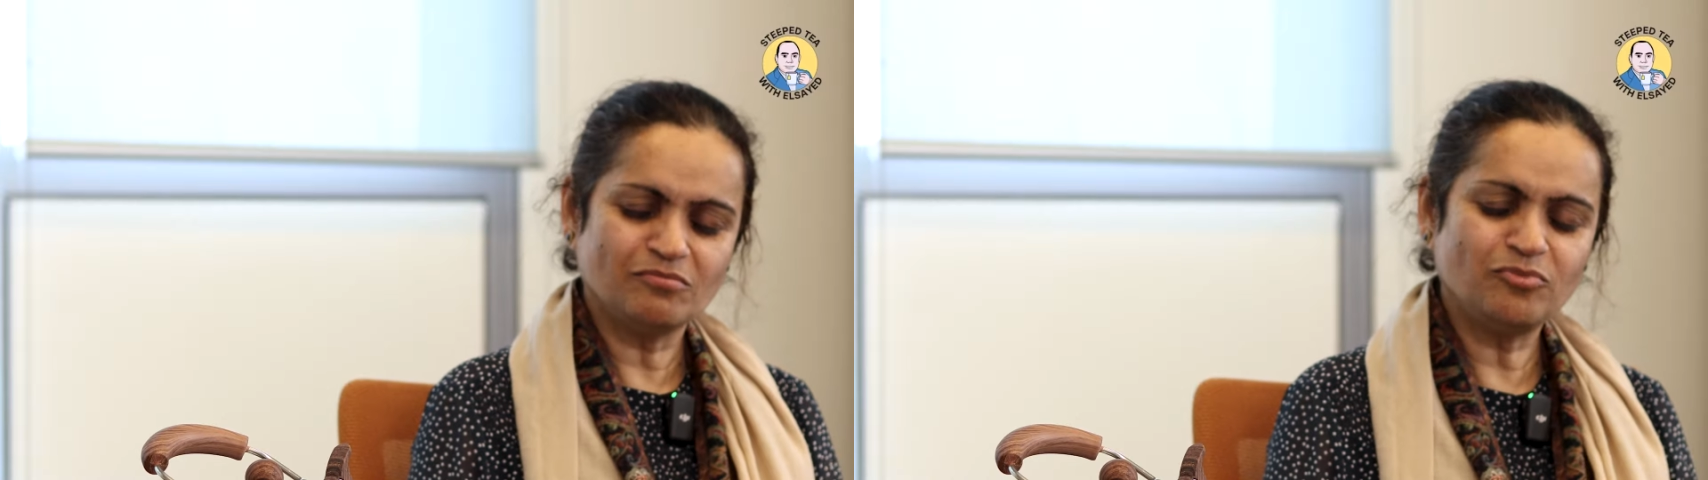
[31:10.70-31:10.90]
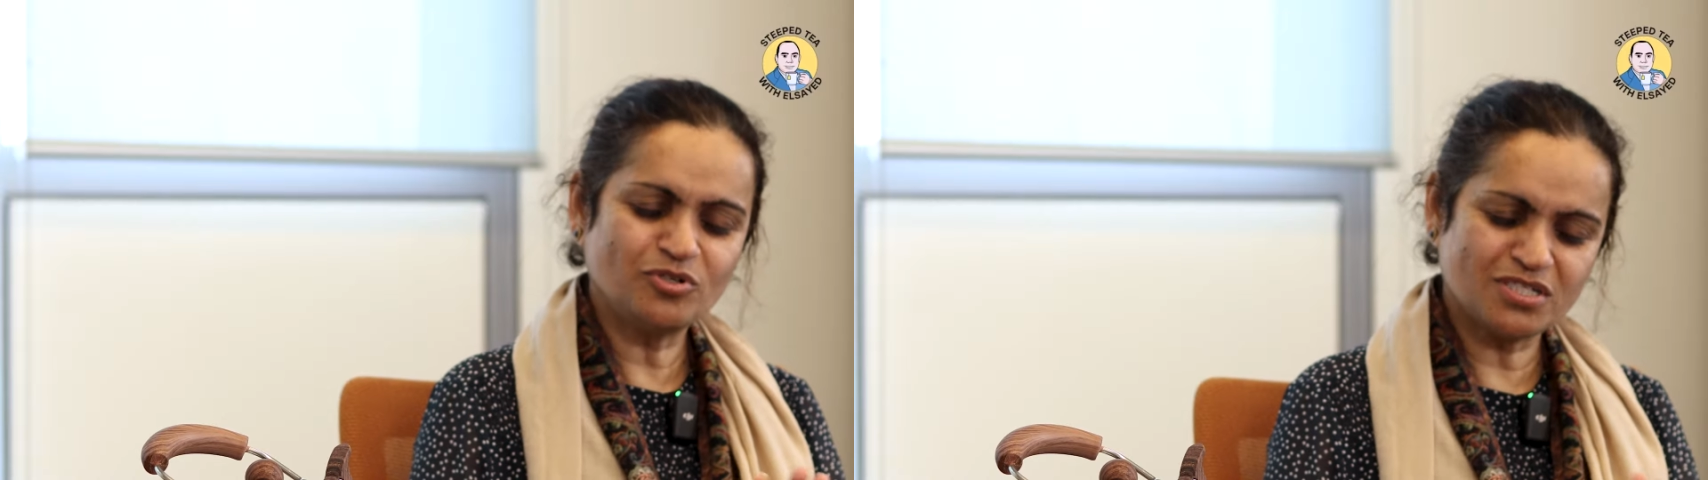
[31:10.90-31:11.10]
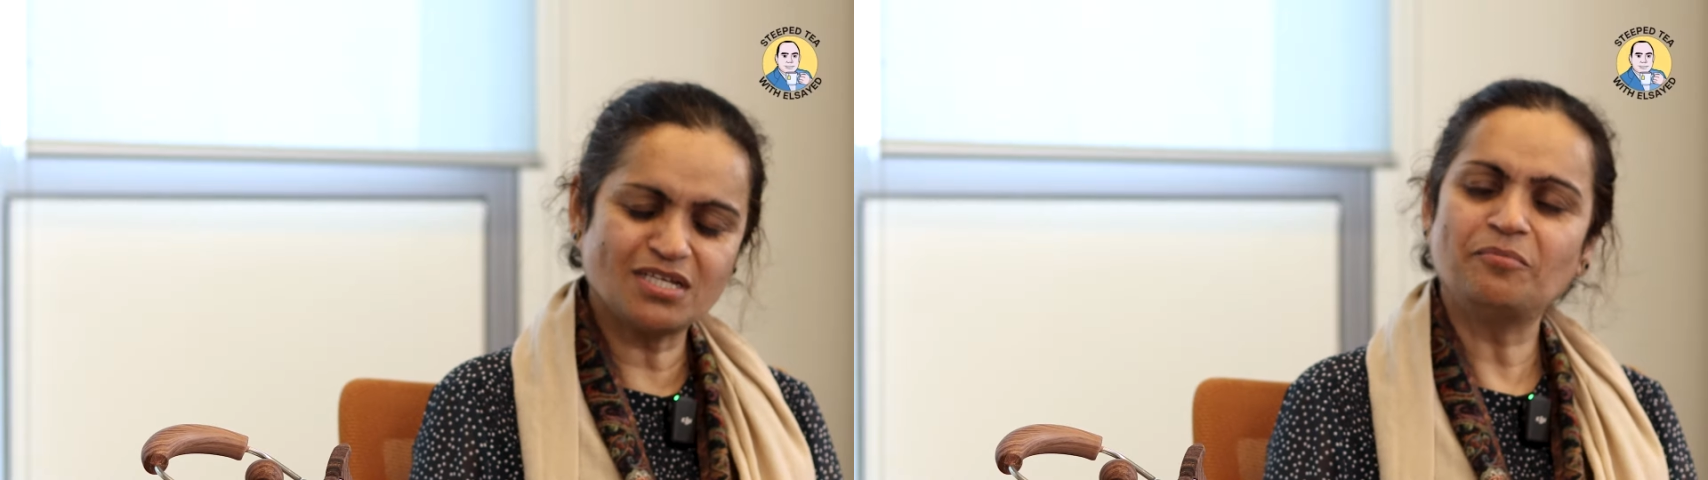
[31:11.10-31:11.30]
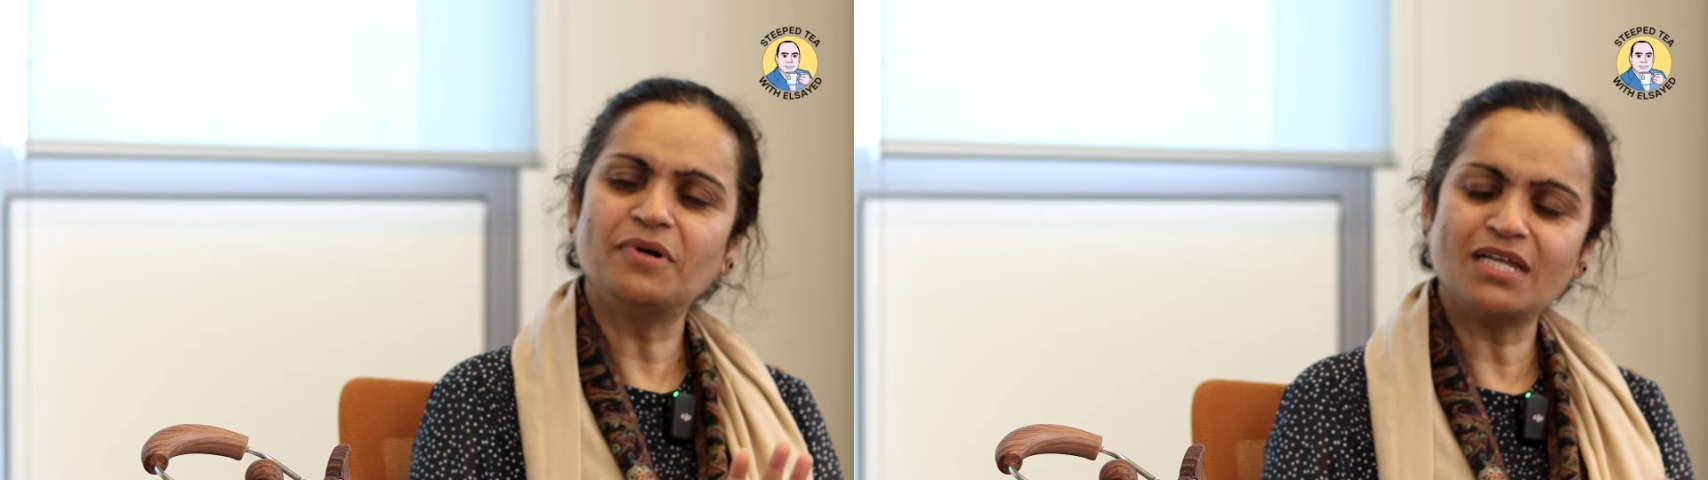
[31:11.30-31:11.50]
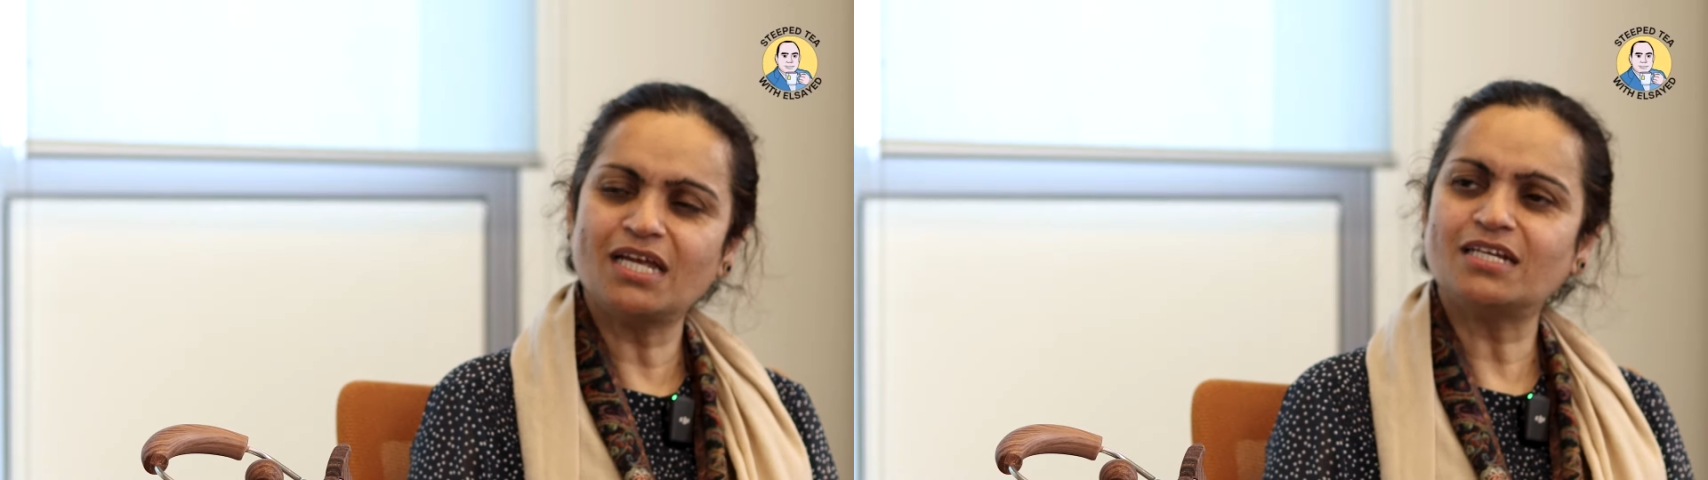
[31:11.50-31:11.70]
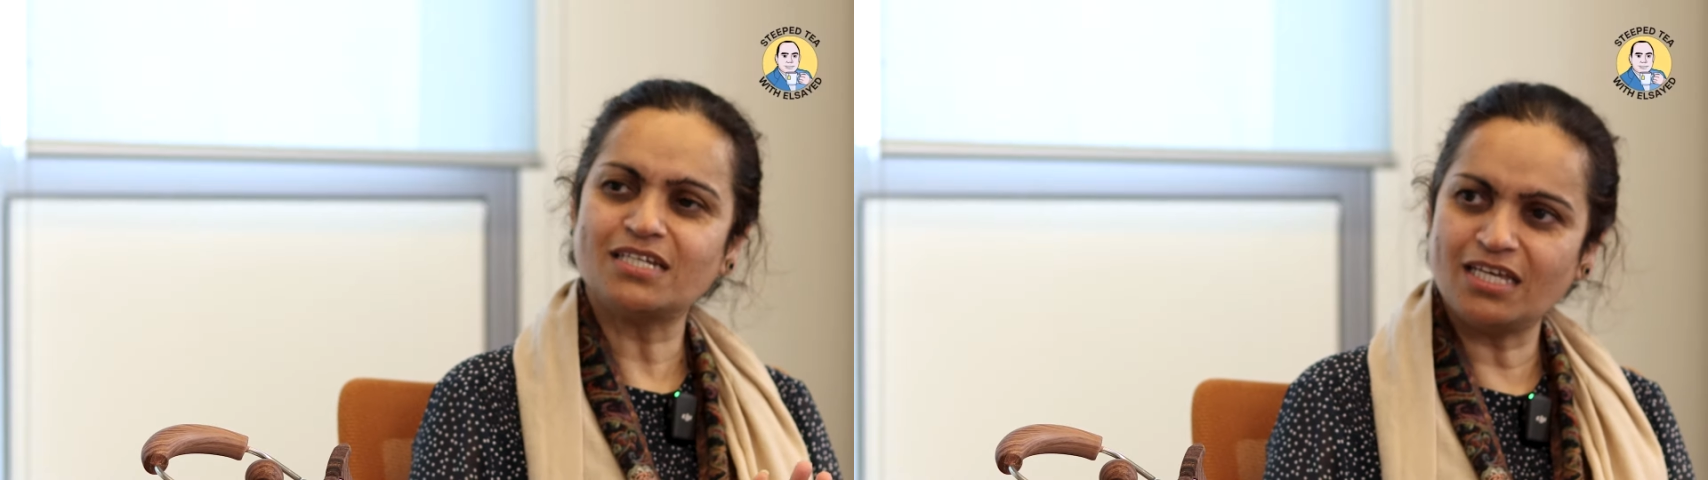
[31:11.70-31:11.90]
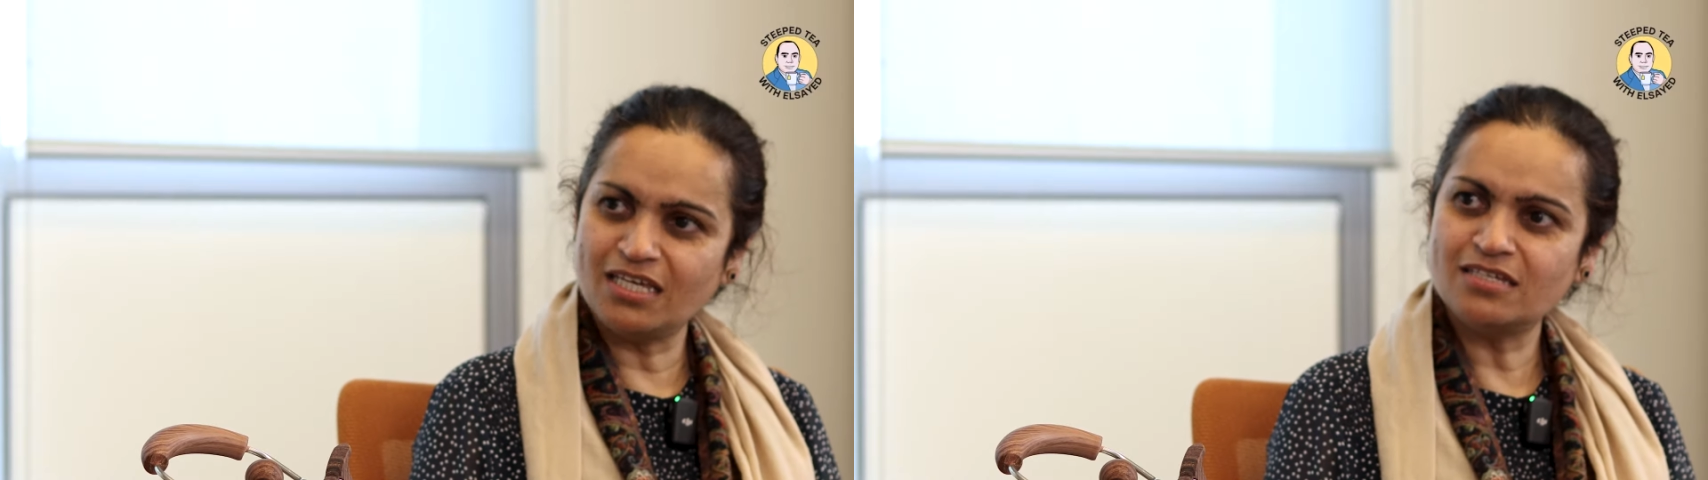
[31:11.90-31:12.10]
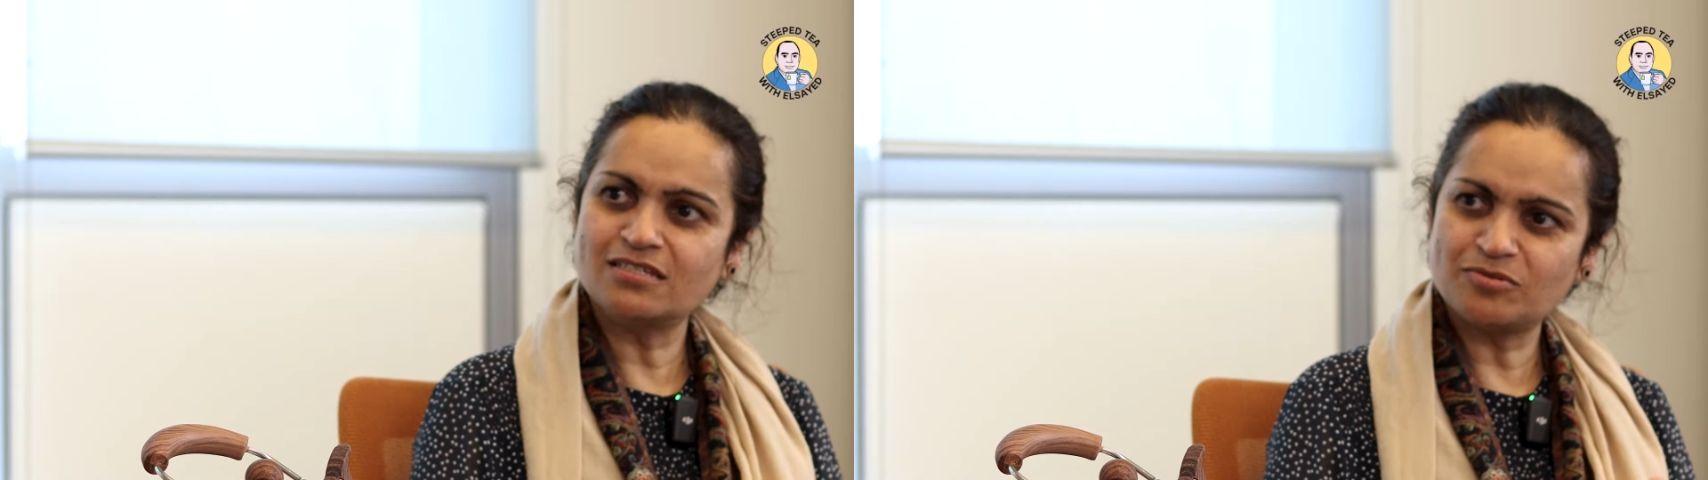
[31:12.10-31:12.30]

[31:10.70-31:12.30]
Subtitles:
put somebody at ease,